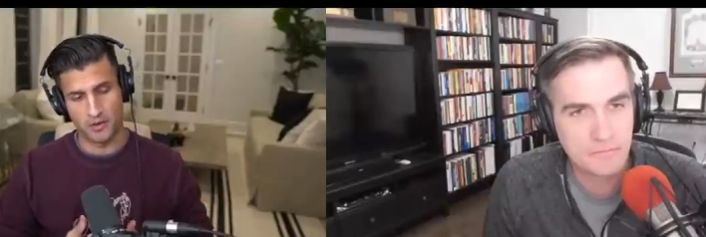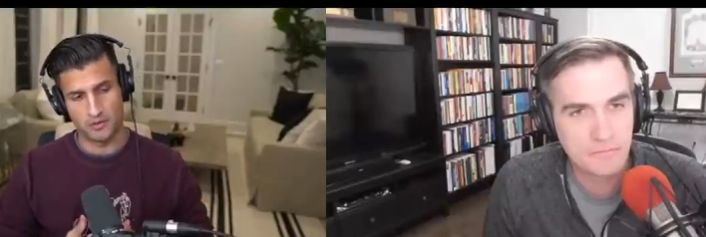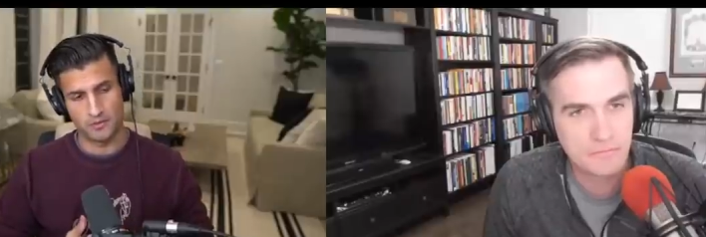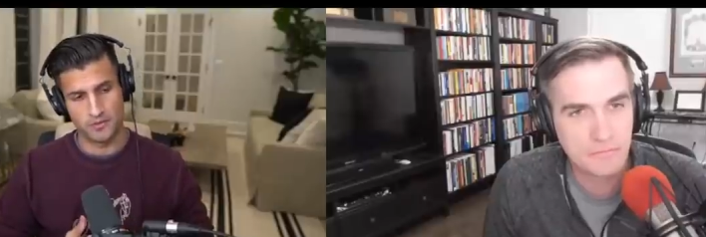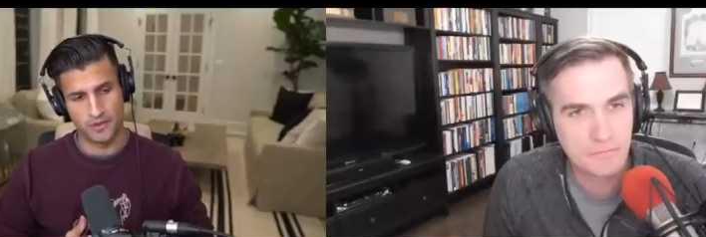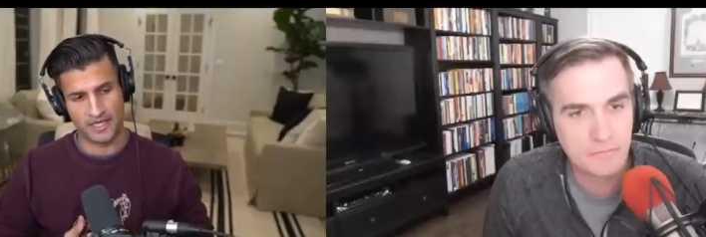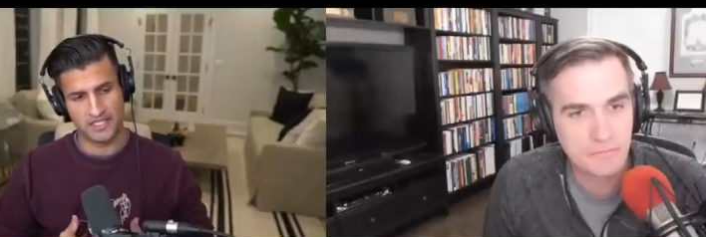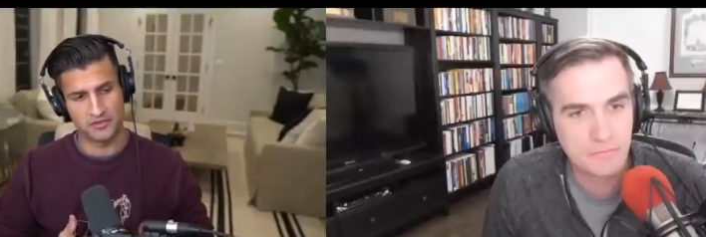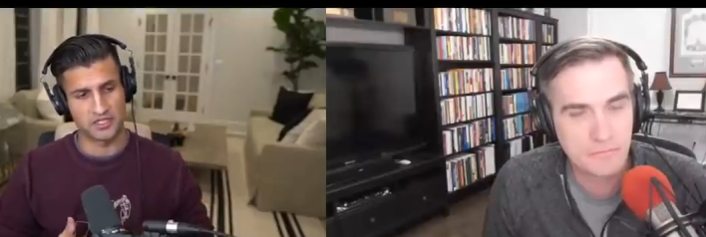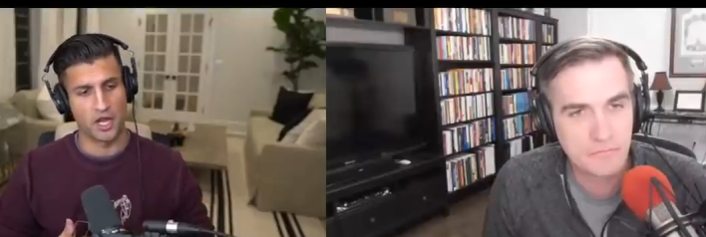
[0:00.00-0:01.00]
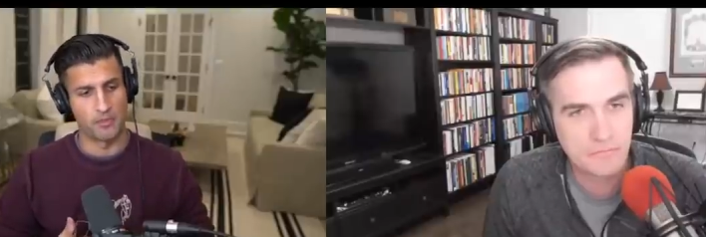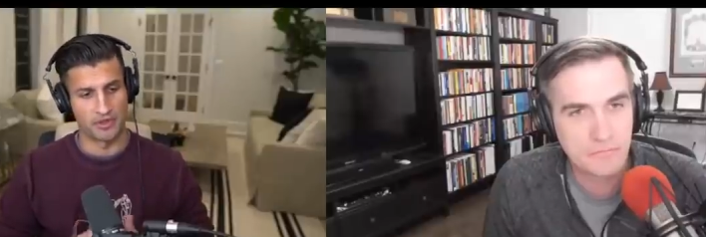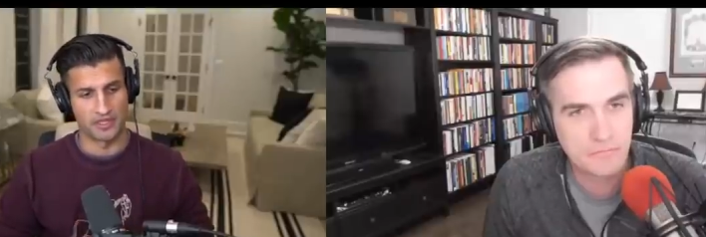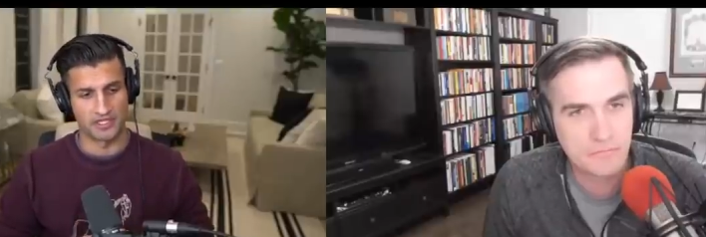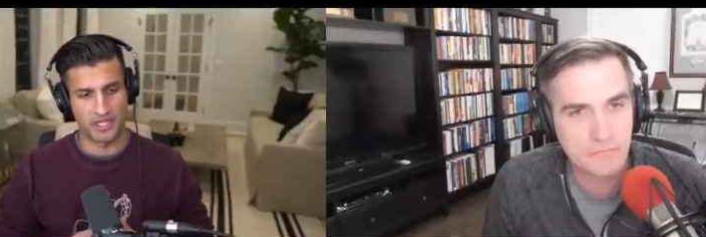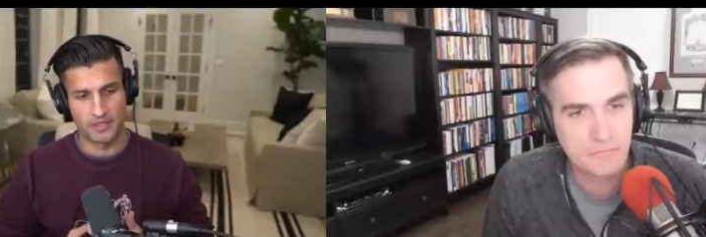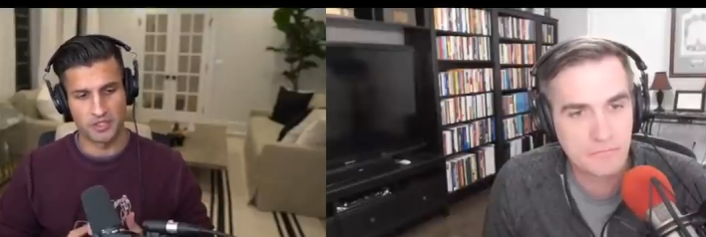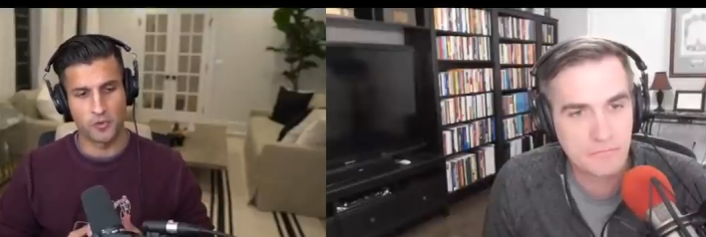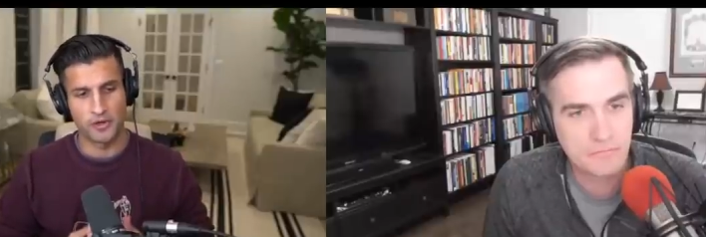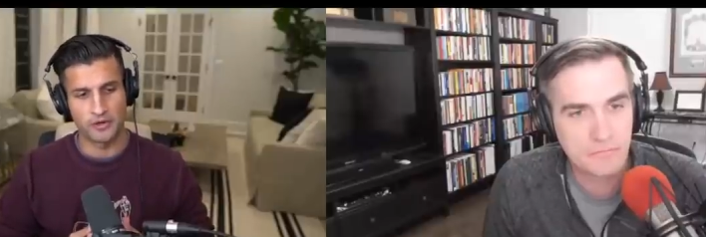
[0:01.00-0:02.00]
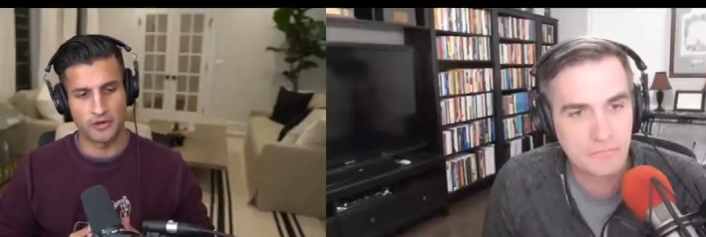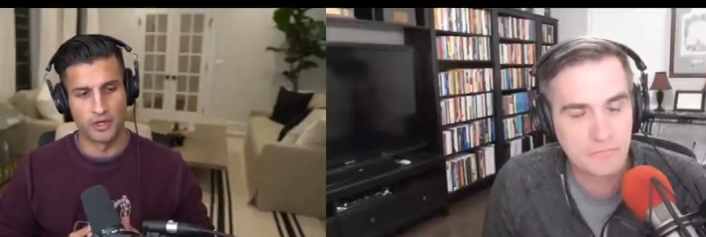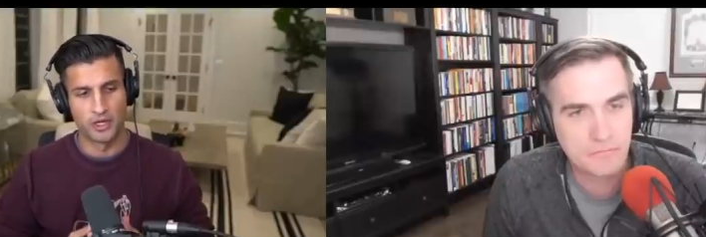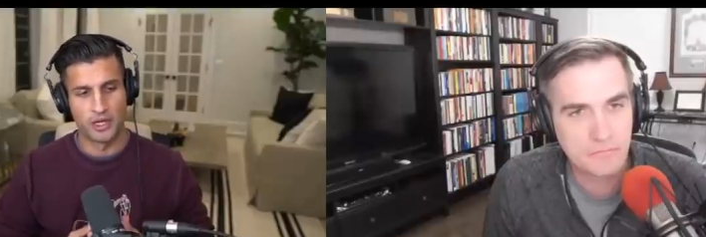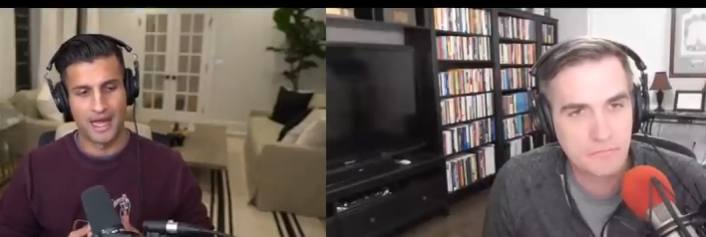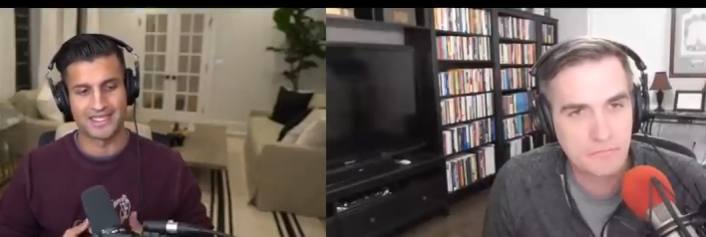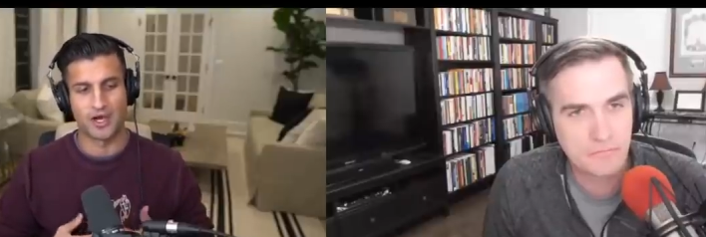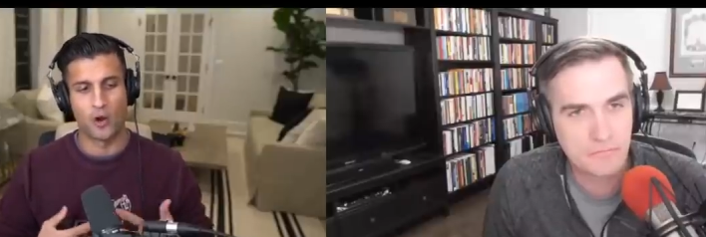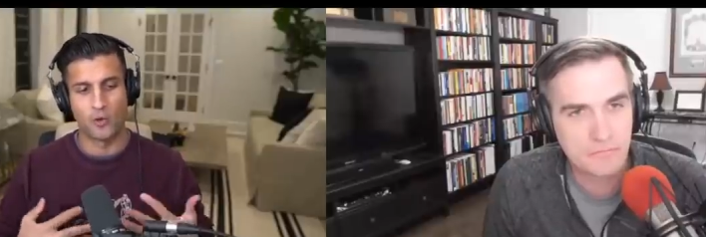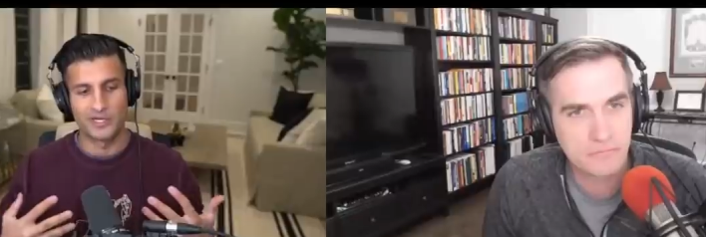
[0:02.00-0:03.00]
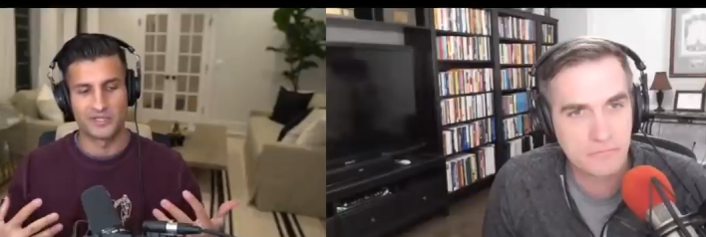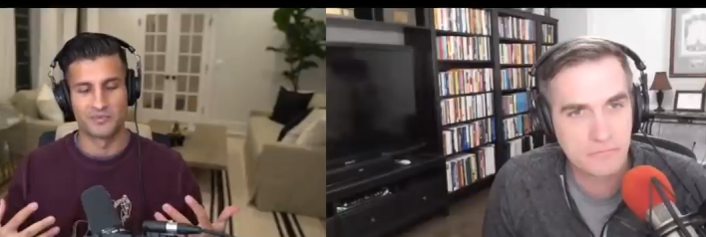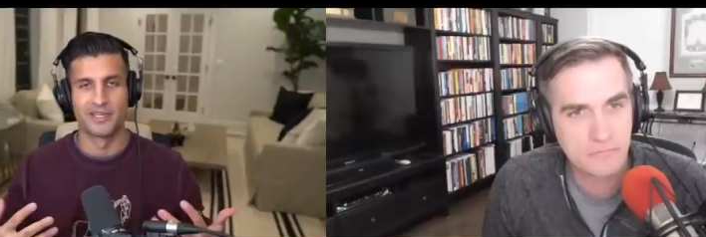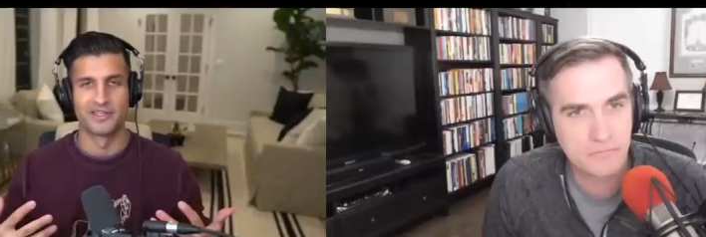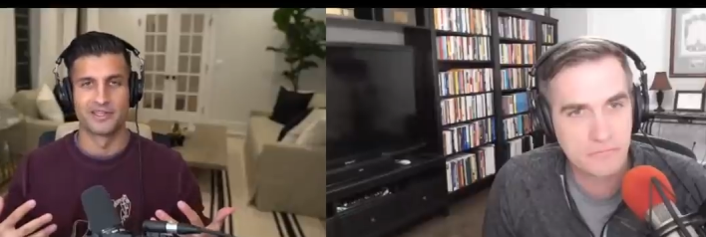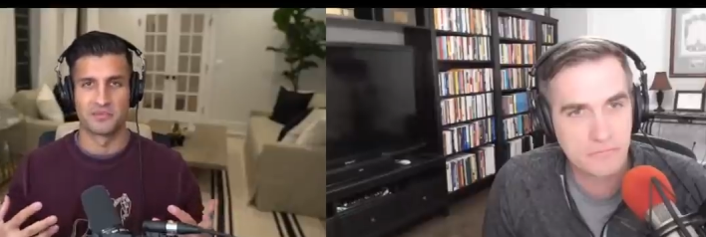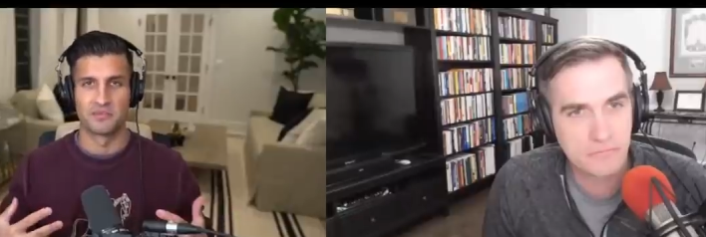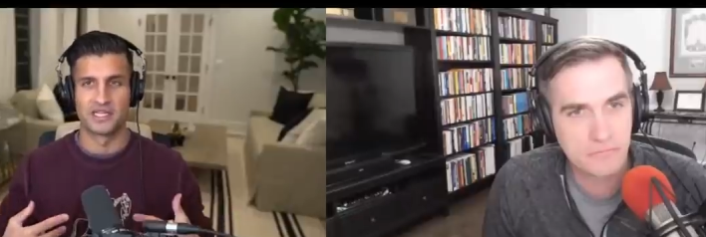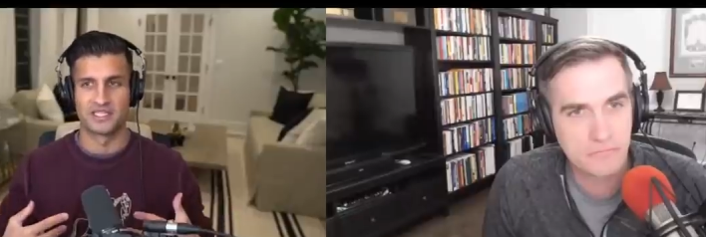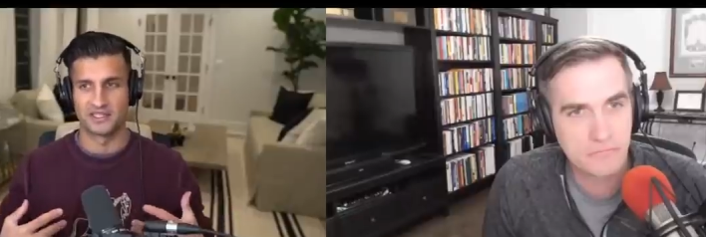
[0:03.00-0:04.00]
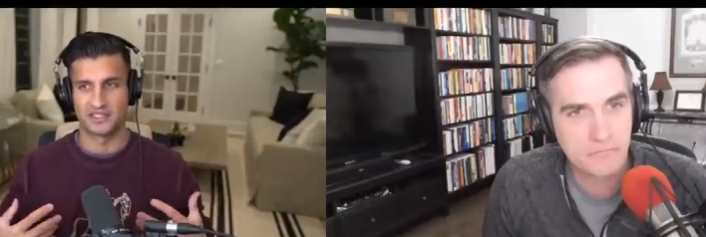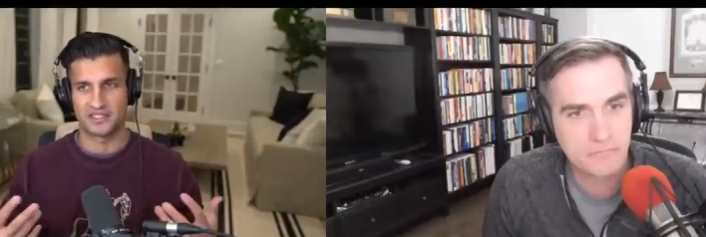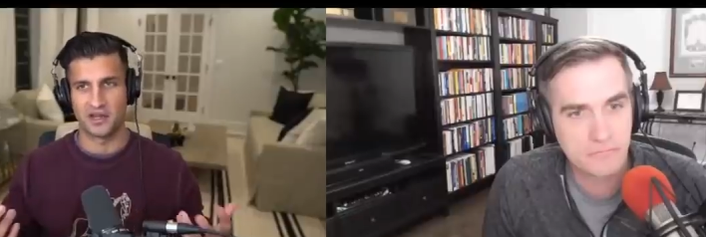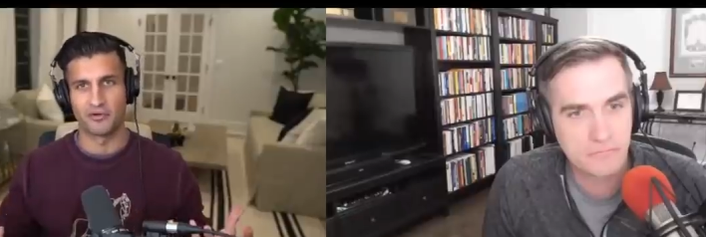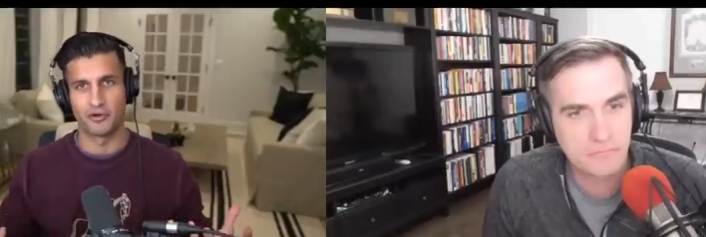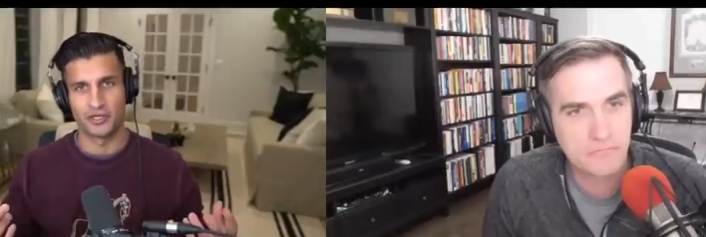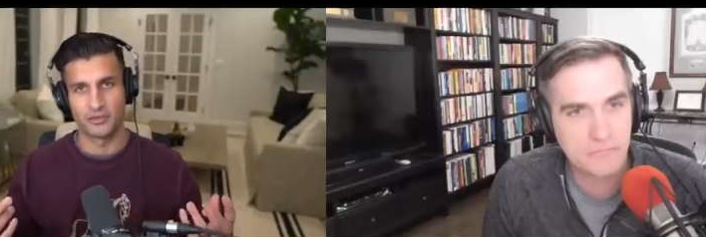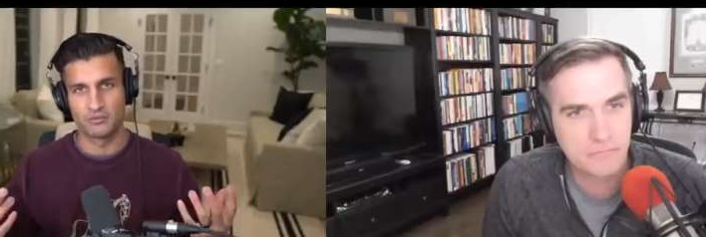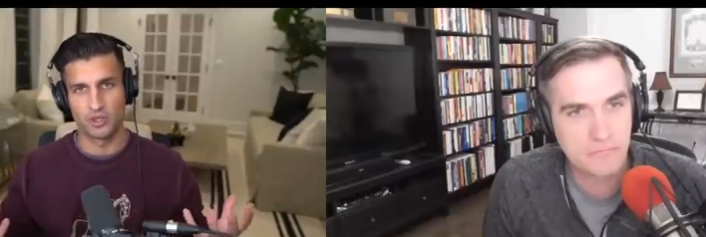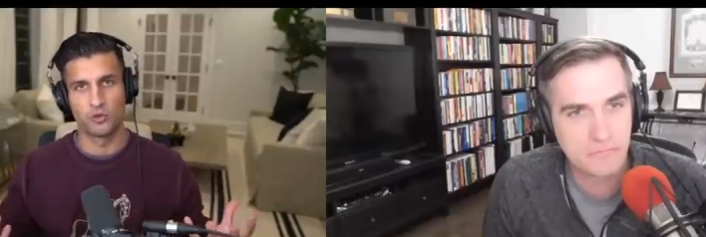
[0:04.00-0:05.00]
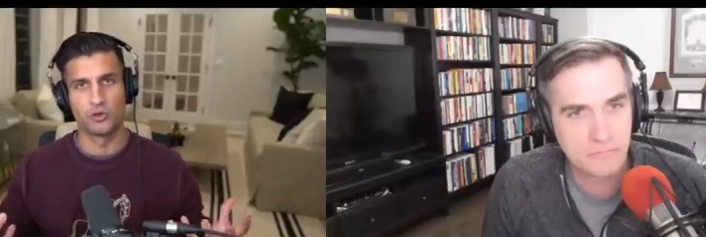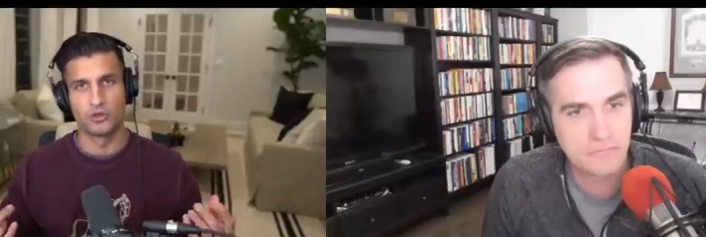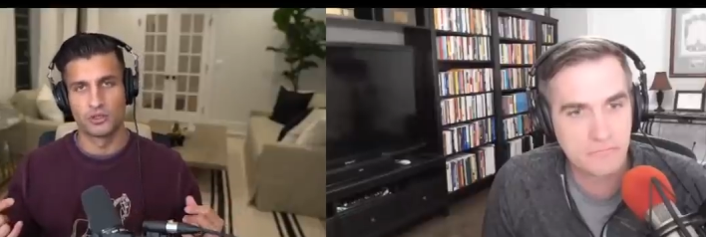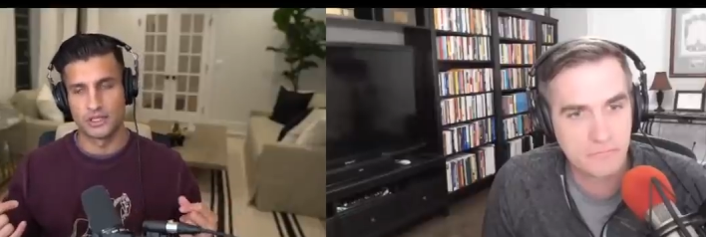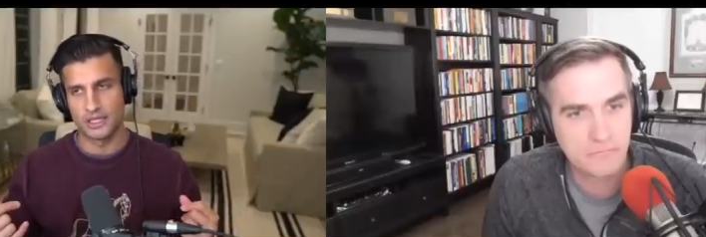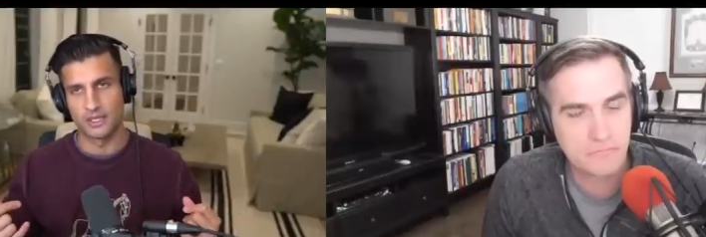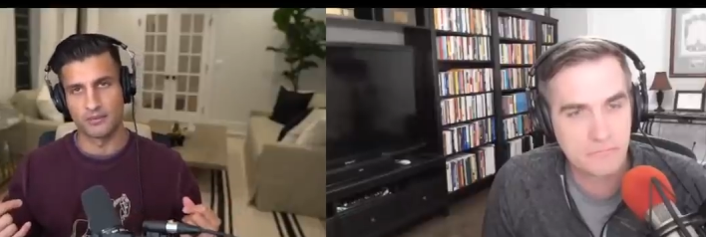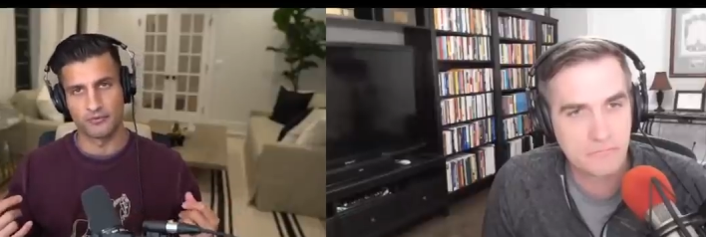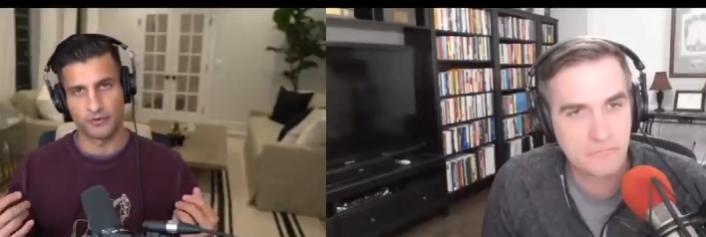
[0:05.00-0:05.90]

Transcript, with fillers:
Speaker 1: i guess there's a couple things i mean twitter has always been this amazing discovery tool um,